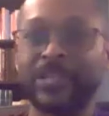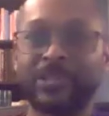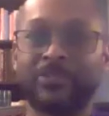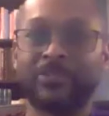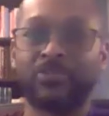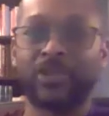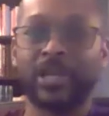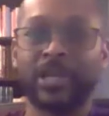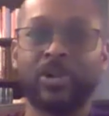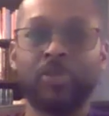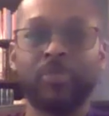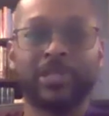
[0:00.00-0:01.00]
their degree and
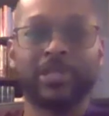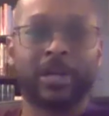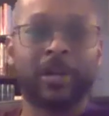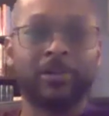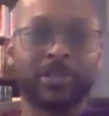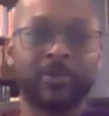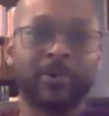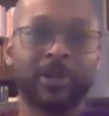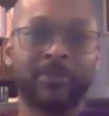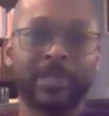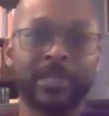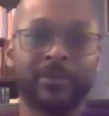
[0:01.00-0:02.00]
go be scholars in
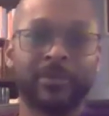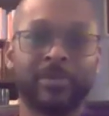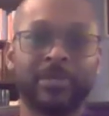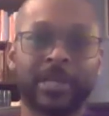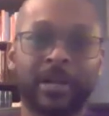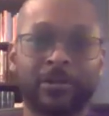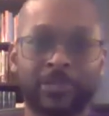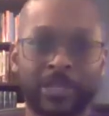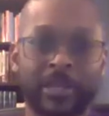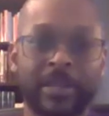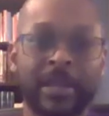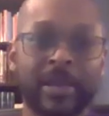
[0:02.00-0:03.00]
whatever thing they want to be scholars
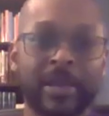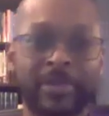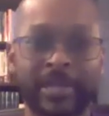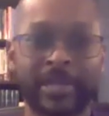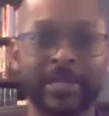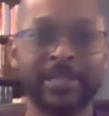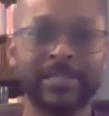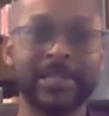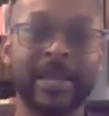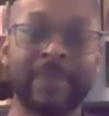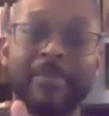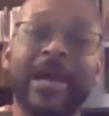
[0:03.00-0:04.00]
in because,
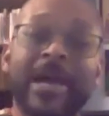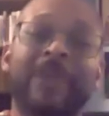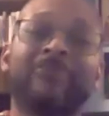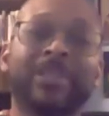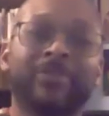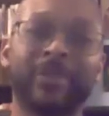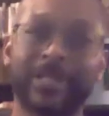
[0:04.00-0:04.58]
man, I really want